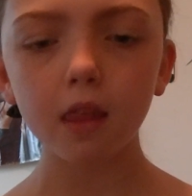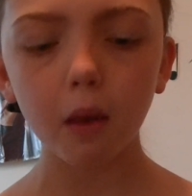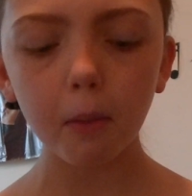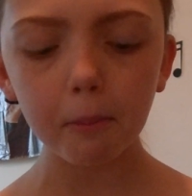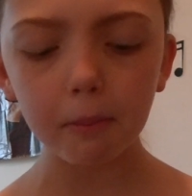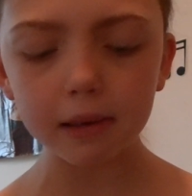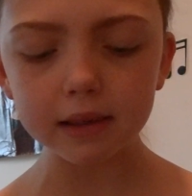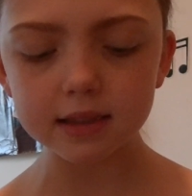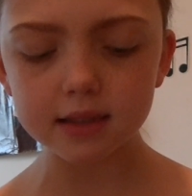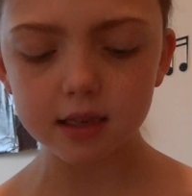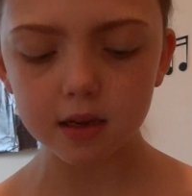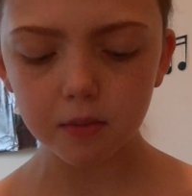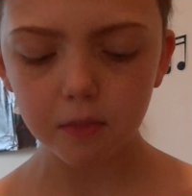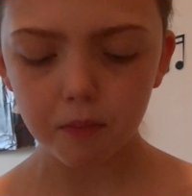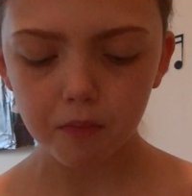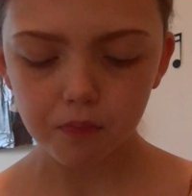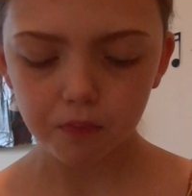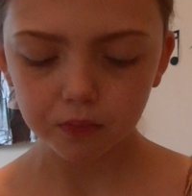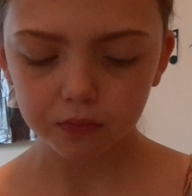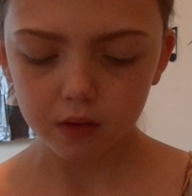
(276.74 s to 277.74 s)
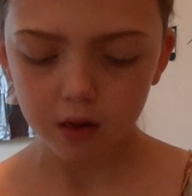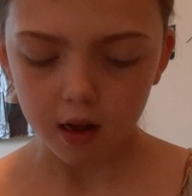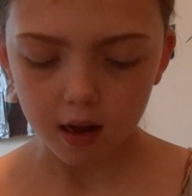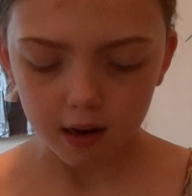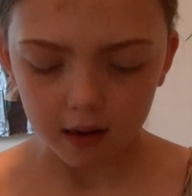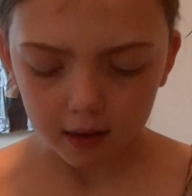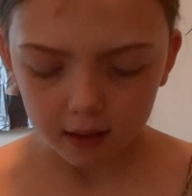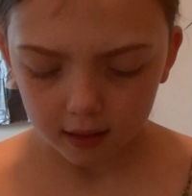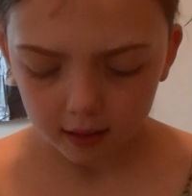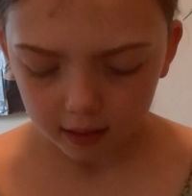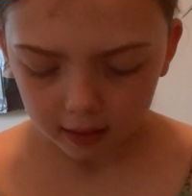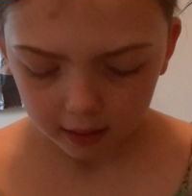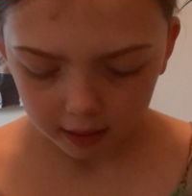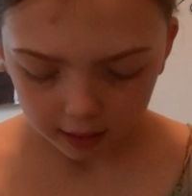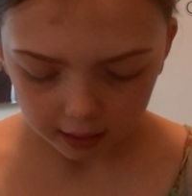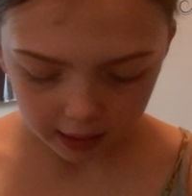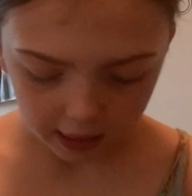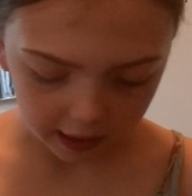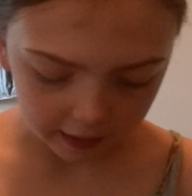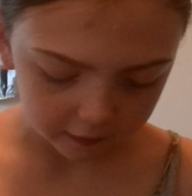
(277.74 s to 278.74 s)
But
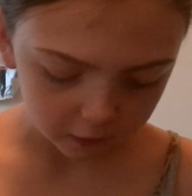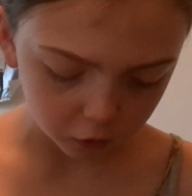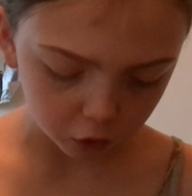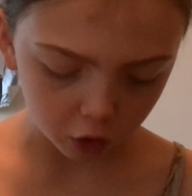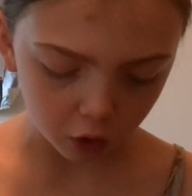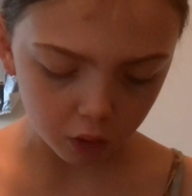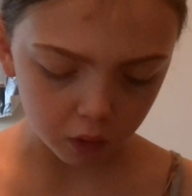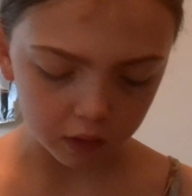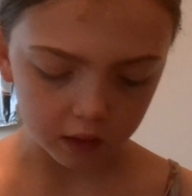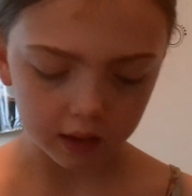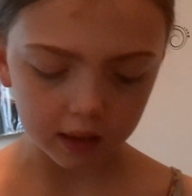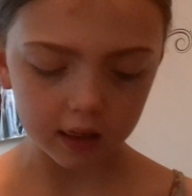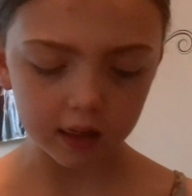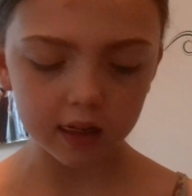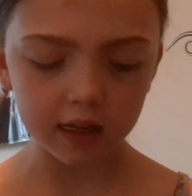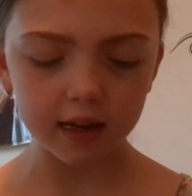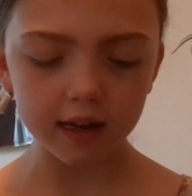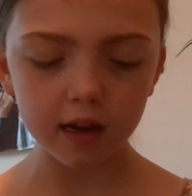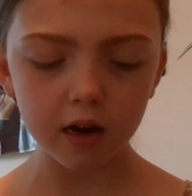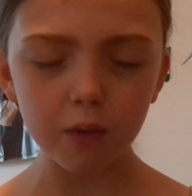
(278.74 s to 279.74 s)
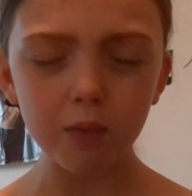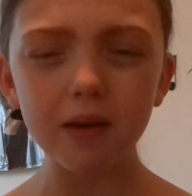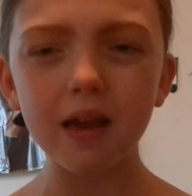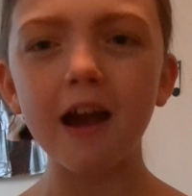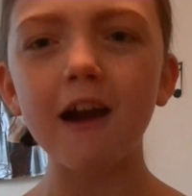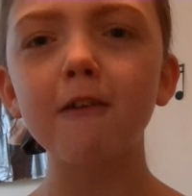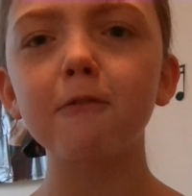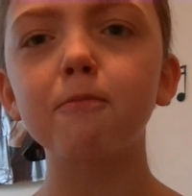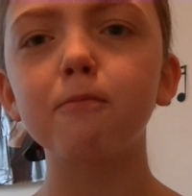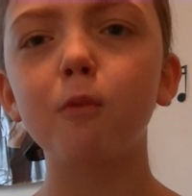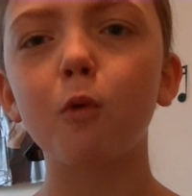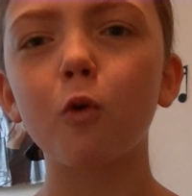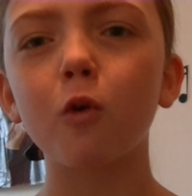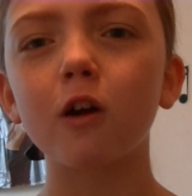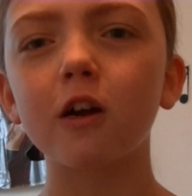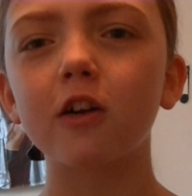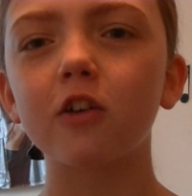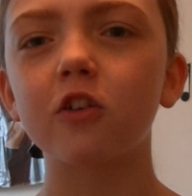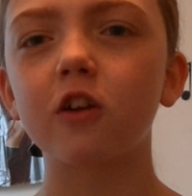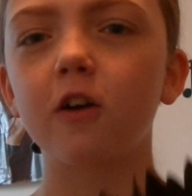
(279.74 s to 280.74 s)
yeah, so in here we have
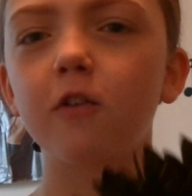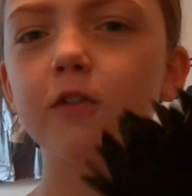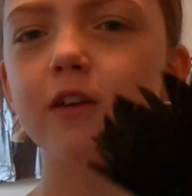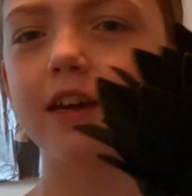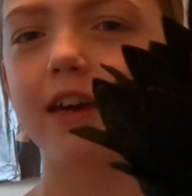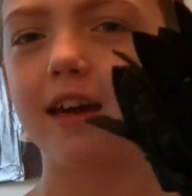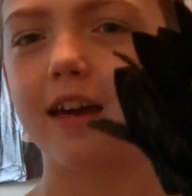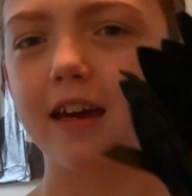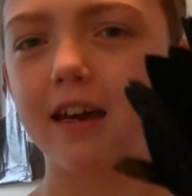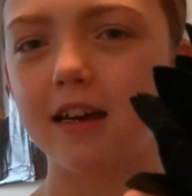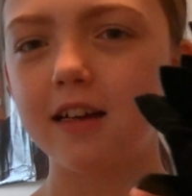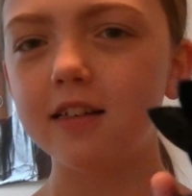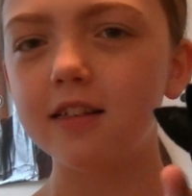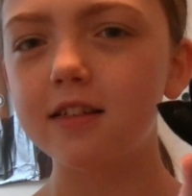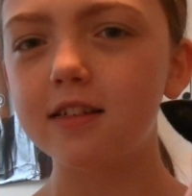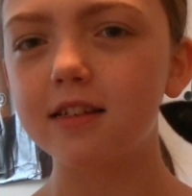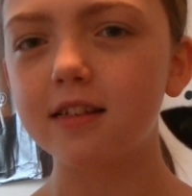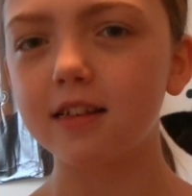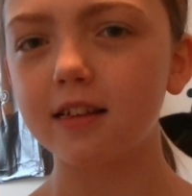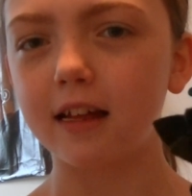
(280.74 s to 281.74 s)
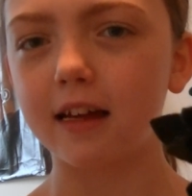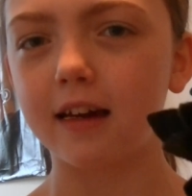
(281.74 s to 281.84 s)
more-ish of kids,